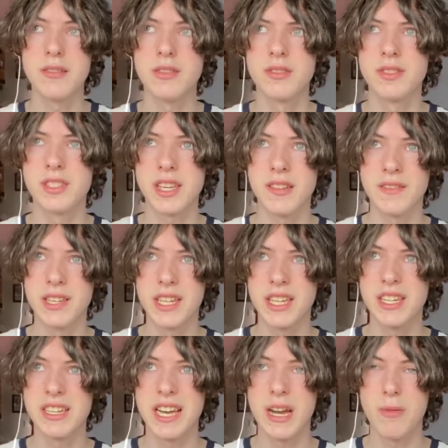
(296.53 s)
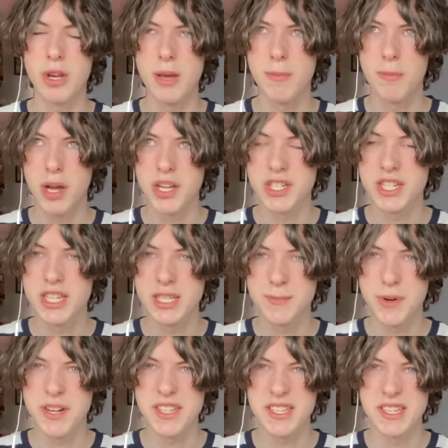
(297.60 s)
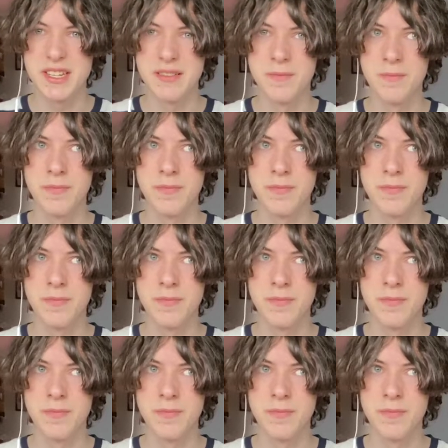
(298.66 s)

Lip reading: you're just kind of like, I want to punch this person,